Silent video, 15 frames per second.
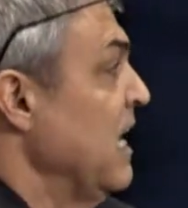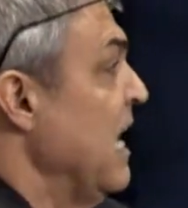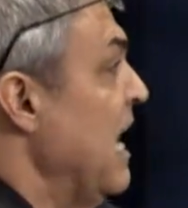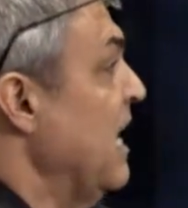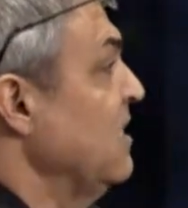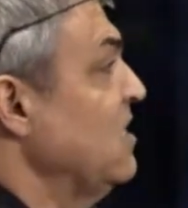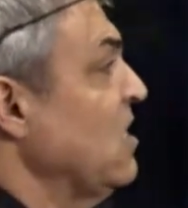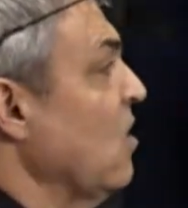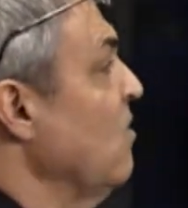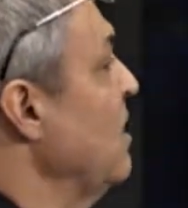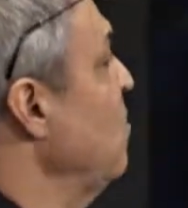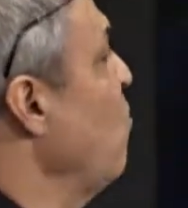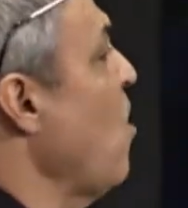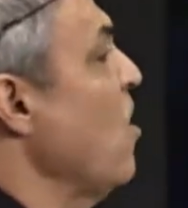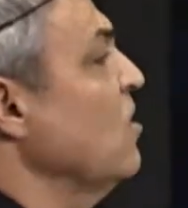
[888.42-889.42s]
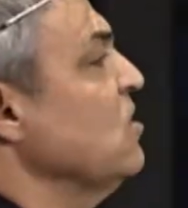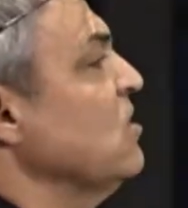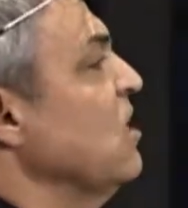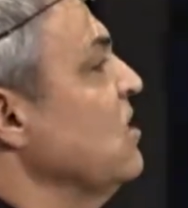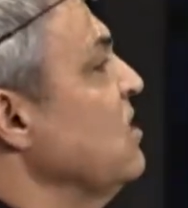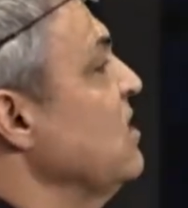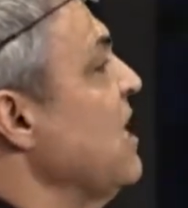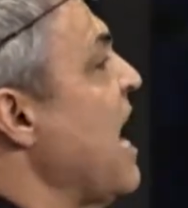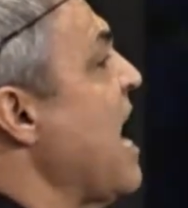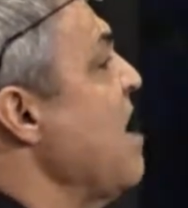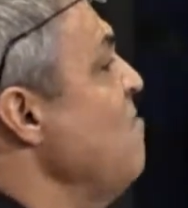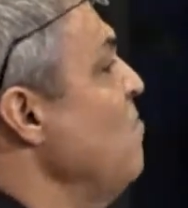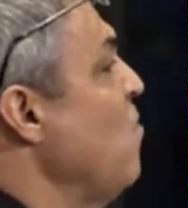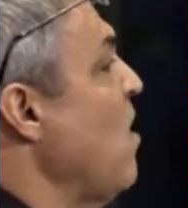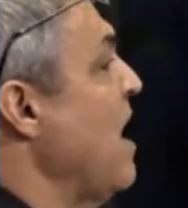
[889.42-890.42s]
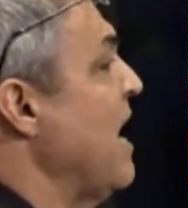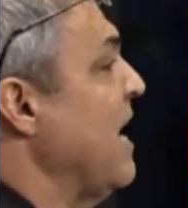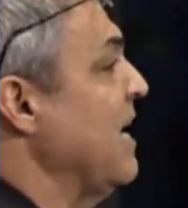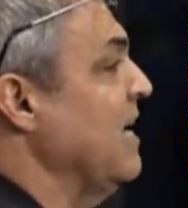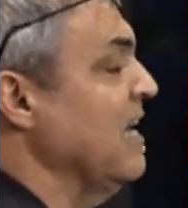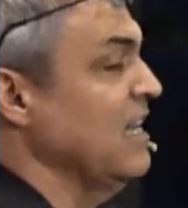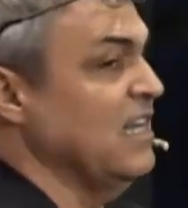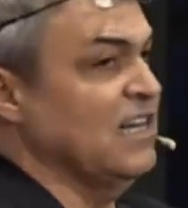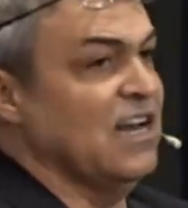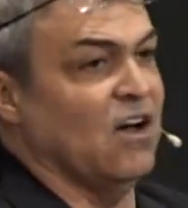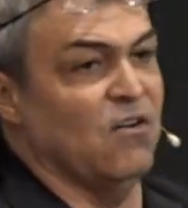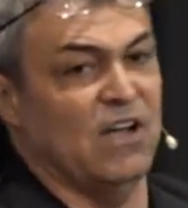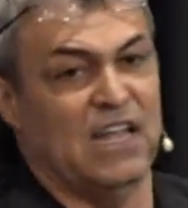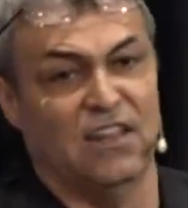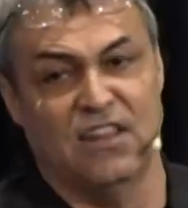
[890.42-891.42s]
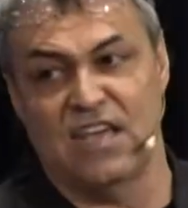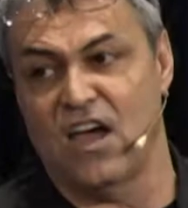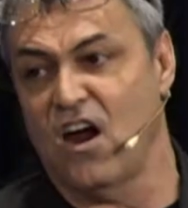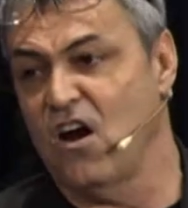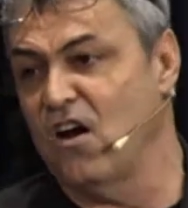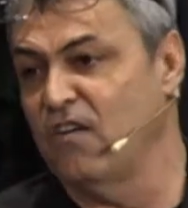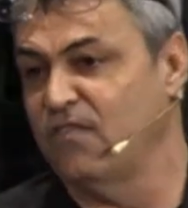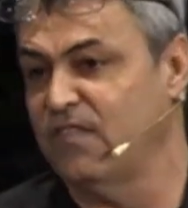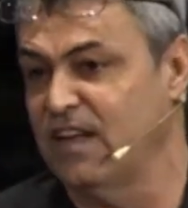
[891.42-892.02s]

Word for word: And so it works the same way, you know, in the earth.